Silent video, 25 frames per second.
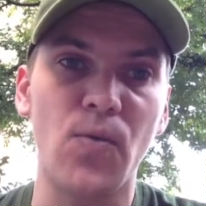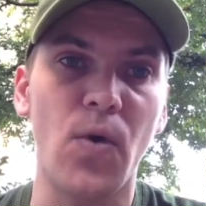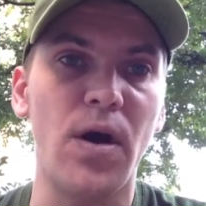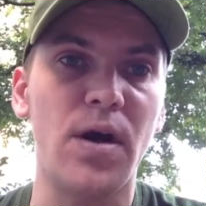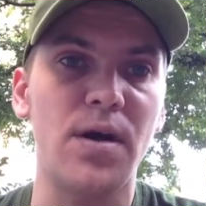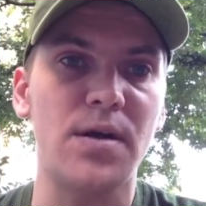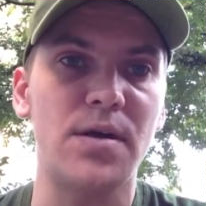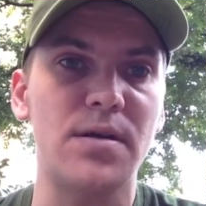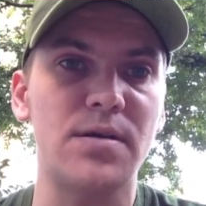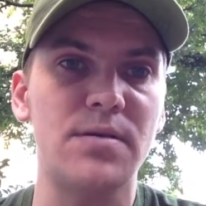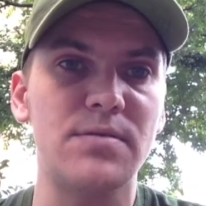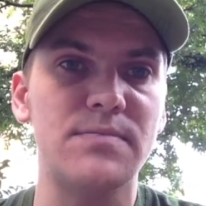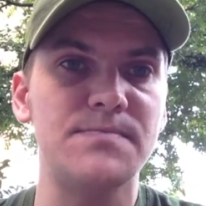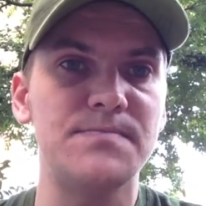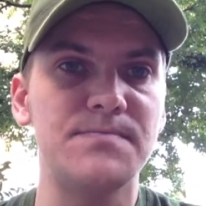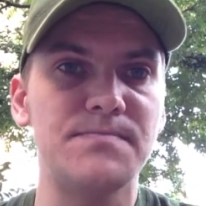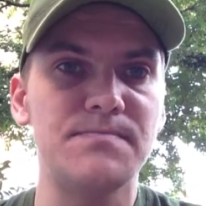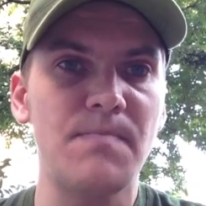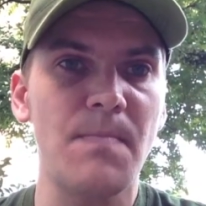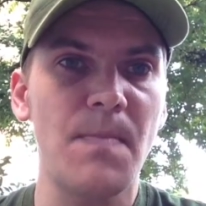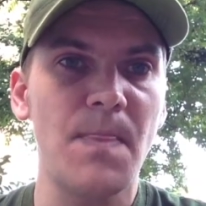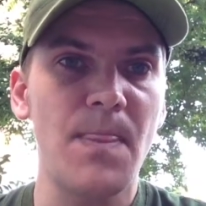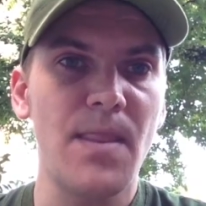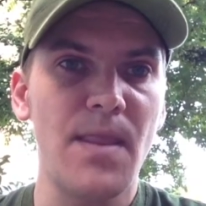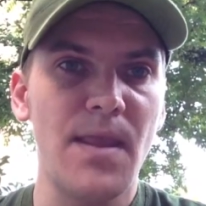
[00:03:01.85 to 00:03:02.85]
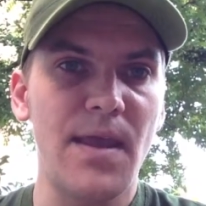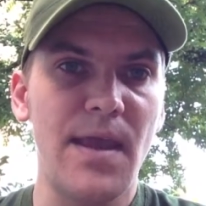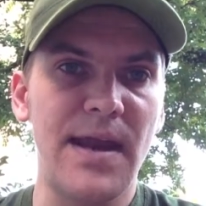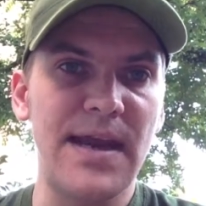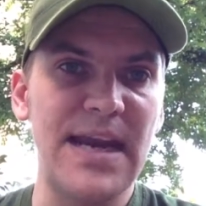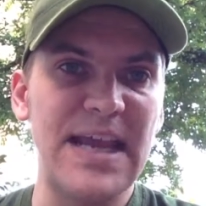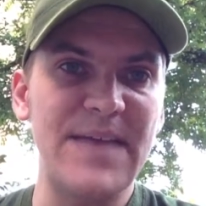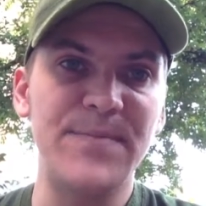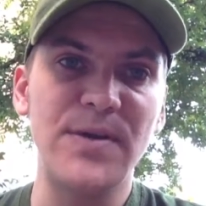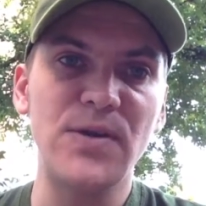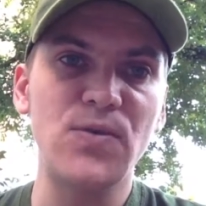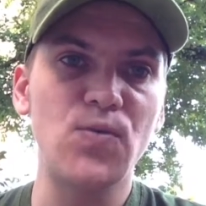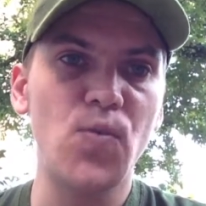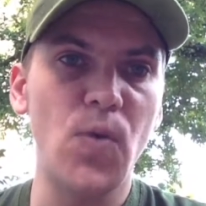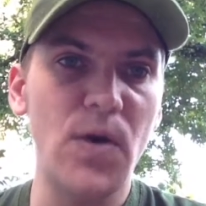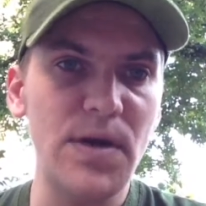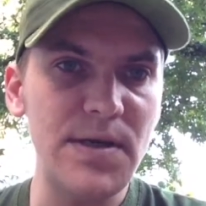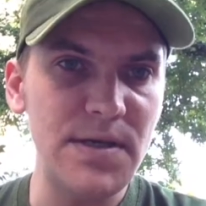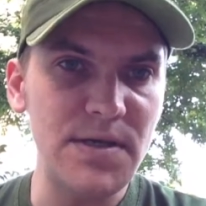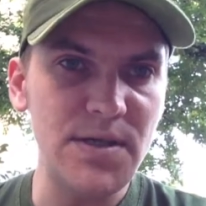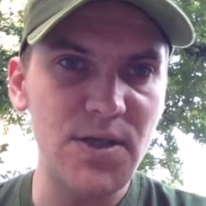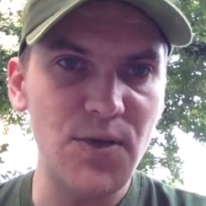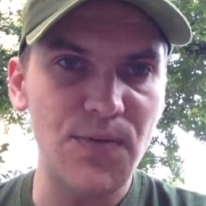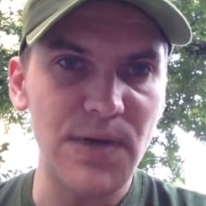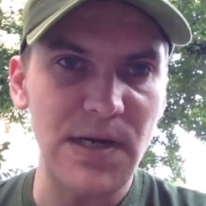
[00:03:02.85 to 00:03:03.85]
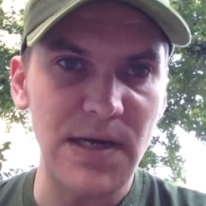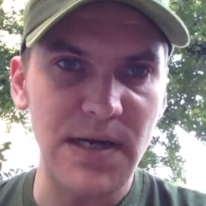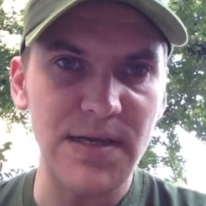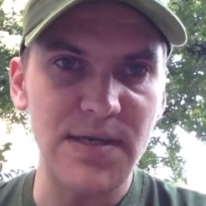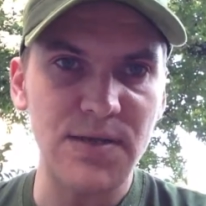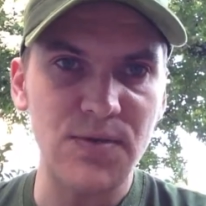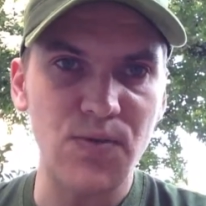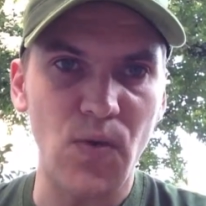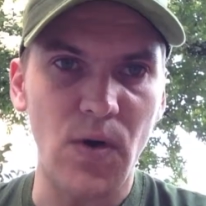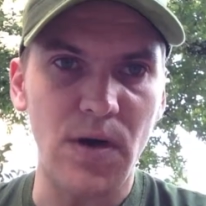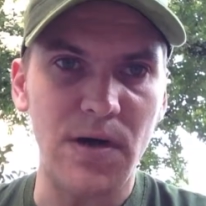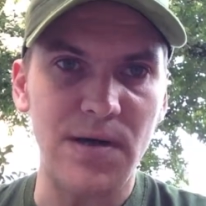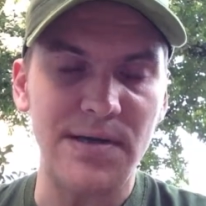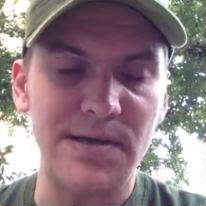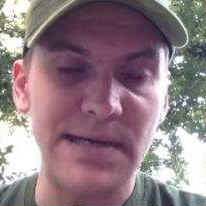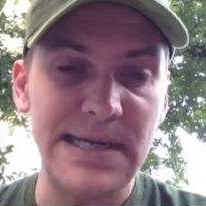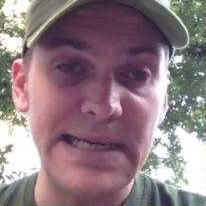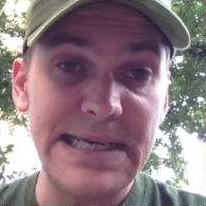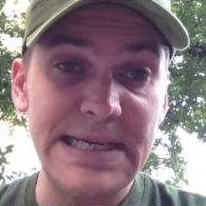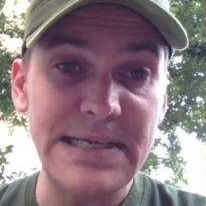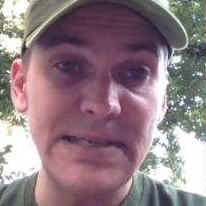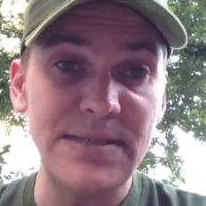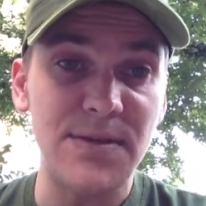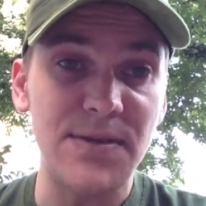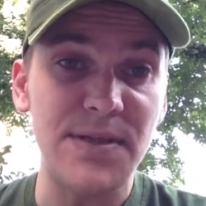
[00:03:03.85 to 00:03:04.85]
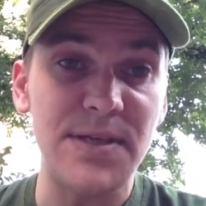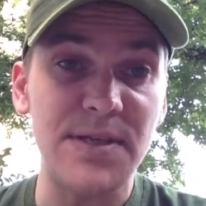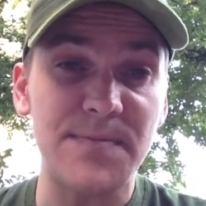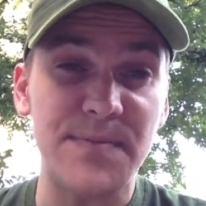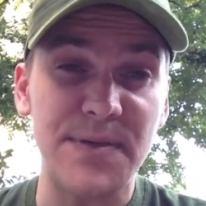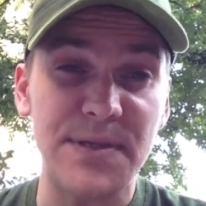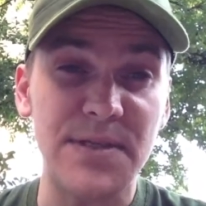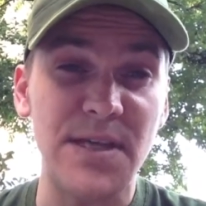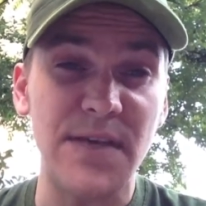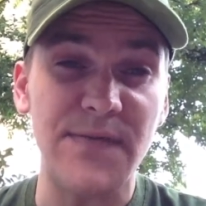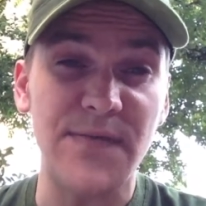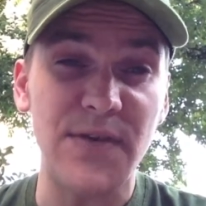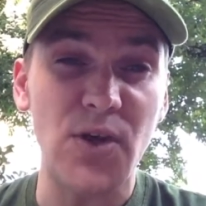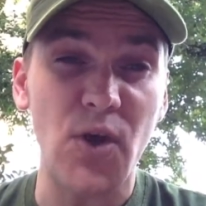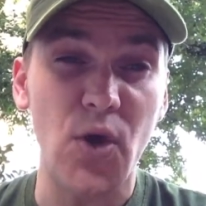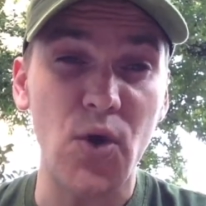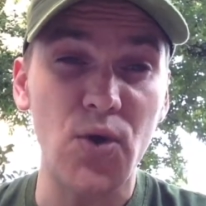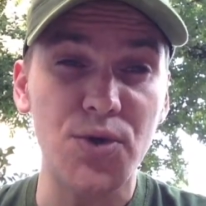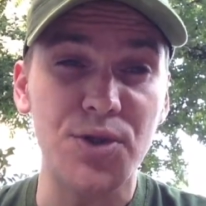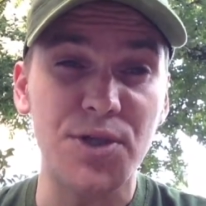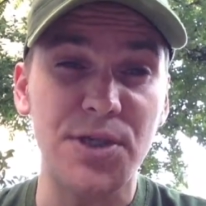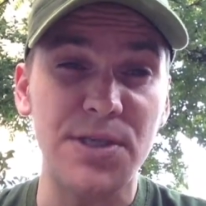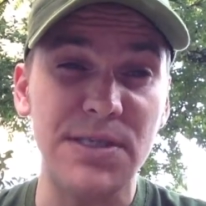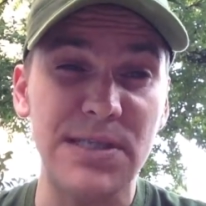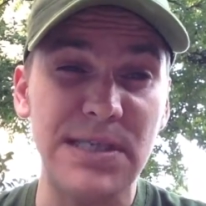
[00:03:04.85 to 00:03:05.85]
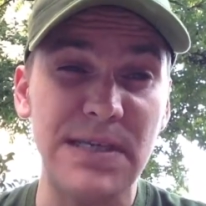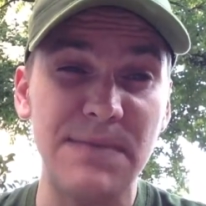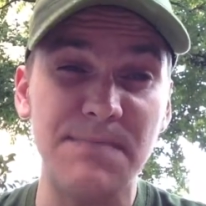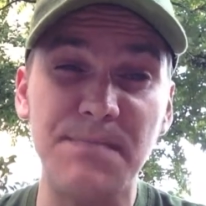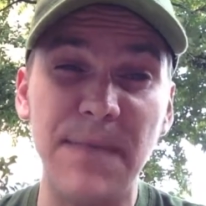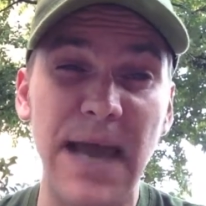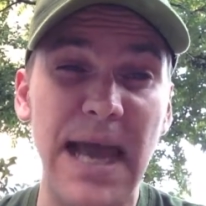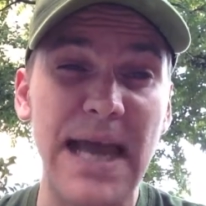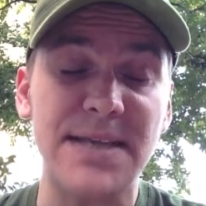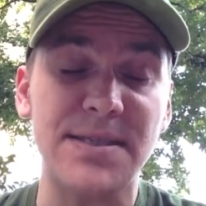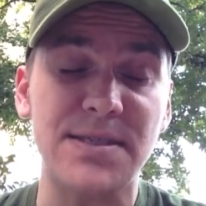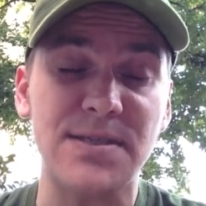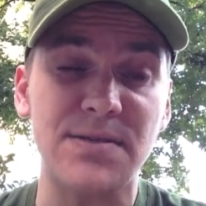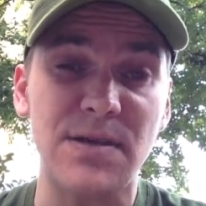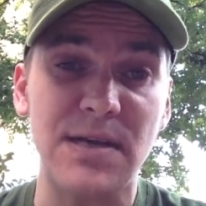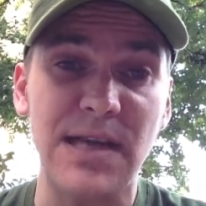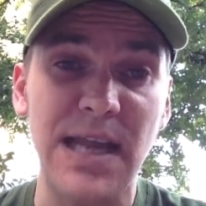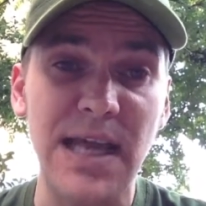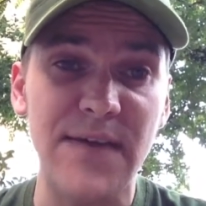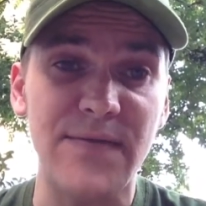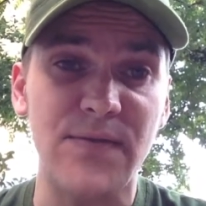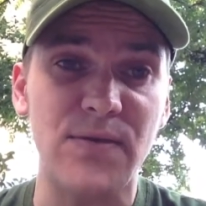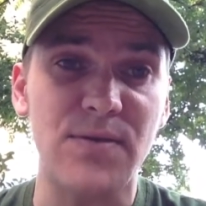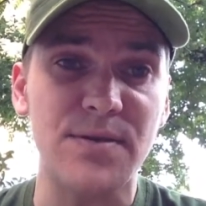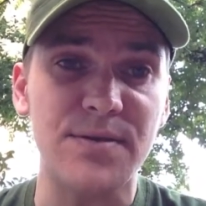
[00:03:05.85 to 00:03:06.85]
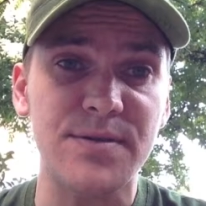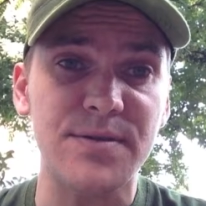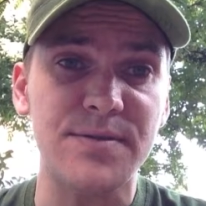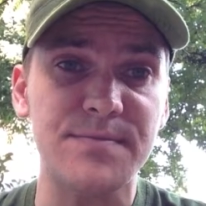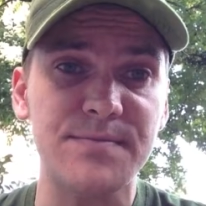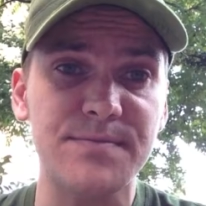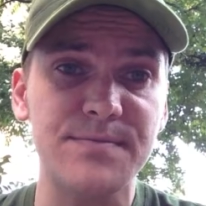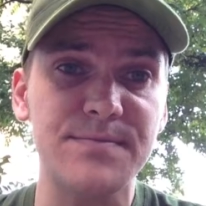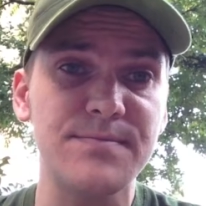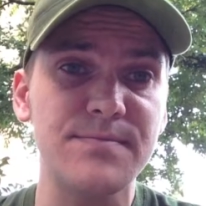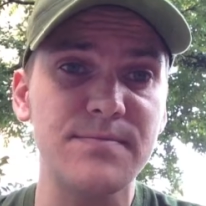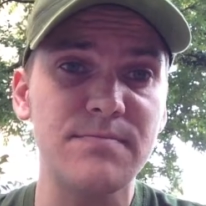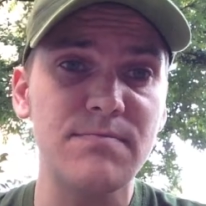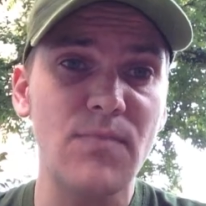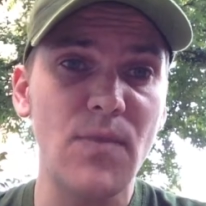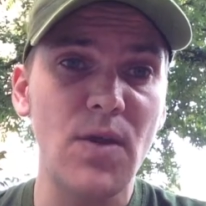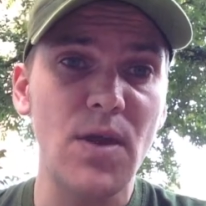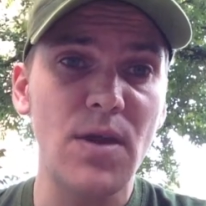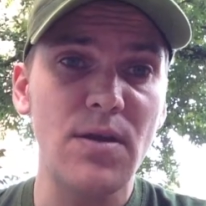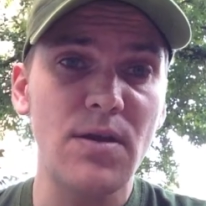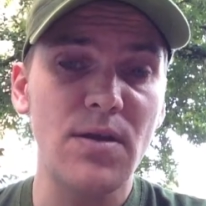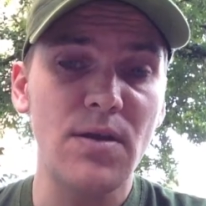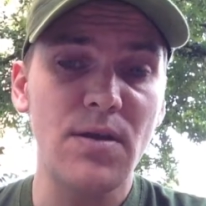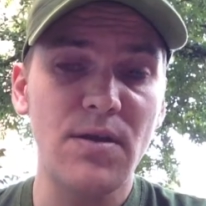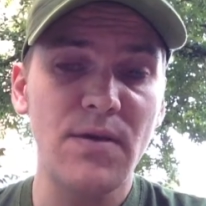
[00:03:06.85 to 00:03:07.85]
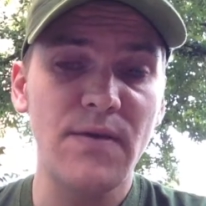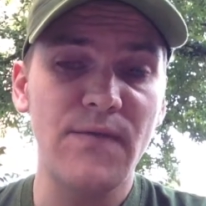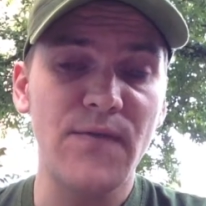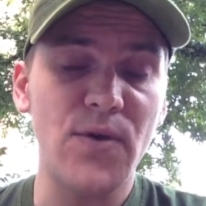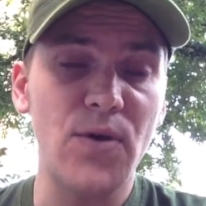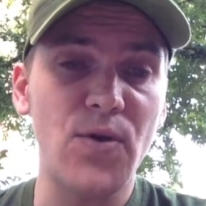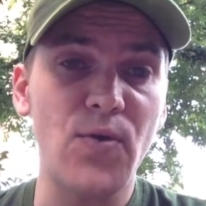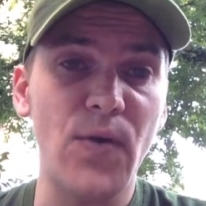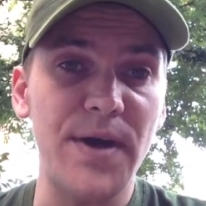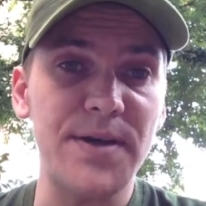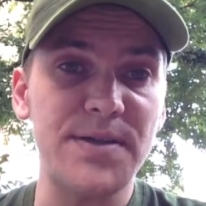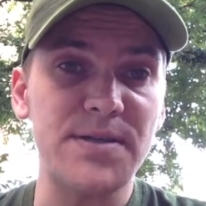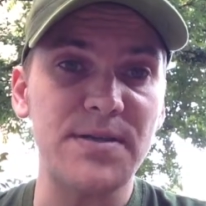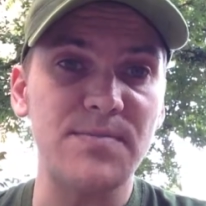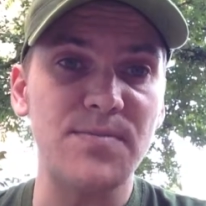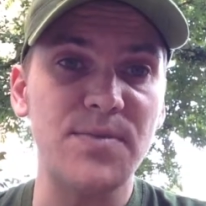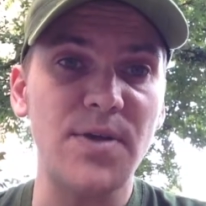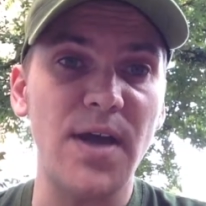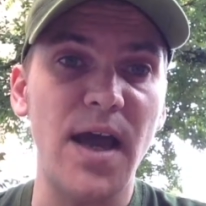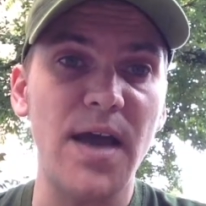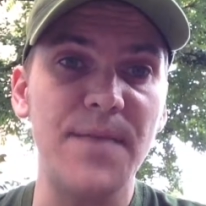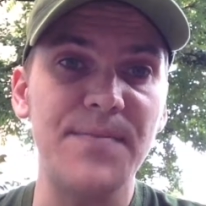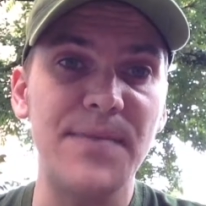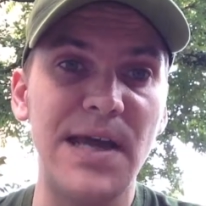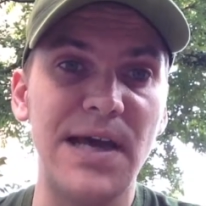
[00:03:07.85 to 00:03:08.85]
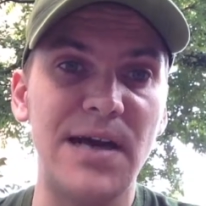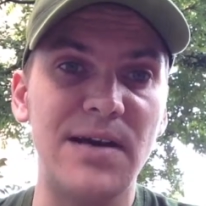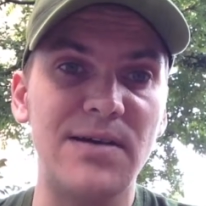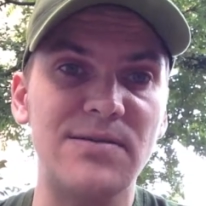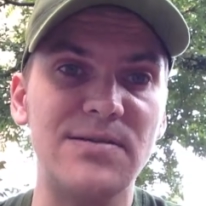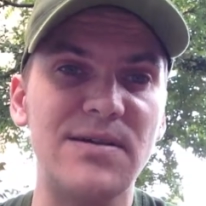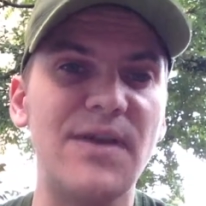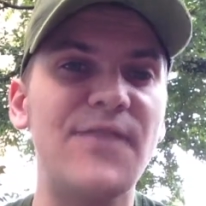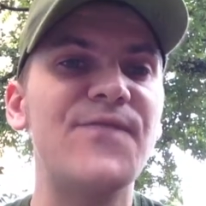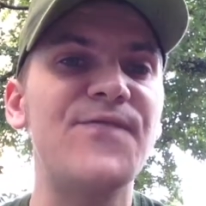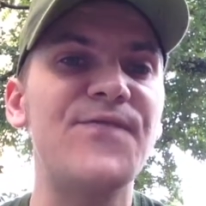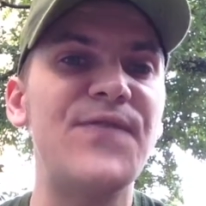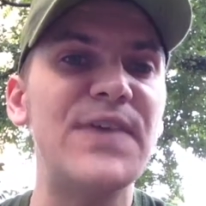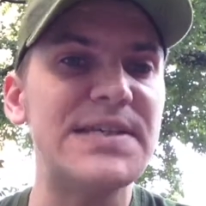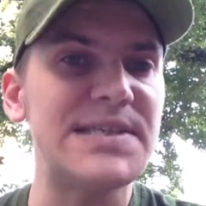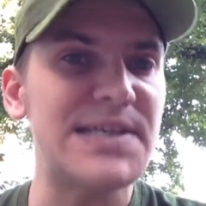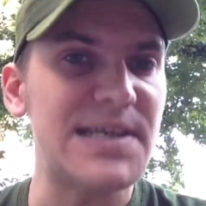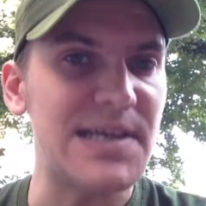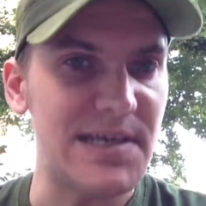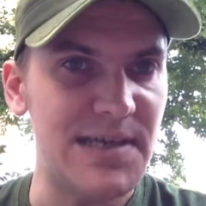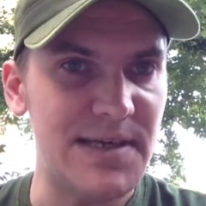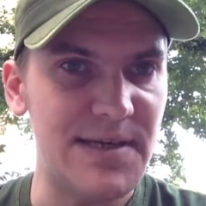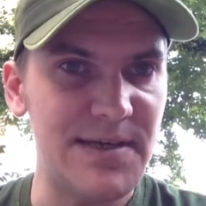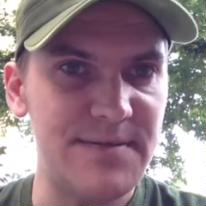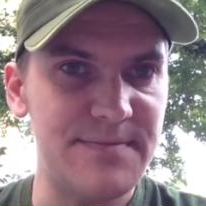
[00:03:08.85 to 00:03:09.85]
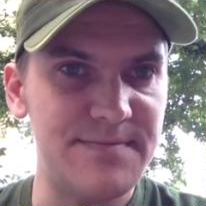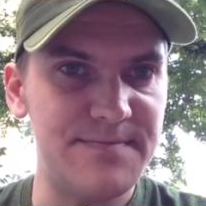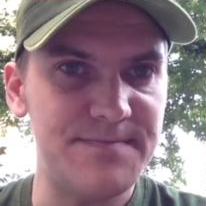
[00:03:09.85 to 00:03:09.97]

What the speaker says: water. And they've been wanting to release water into the Pacific Ocean in mass levels for quite some time now, officially,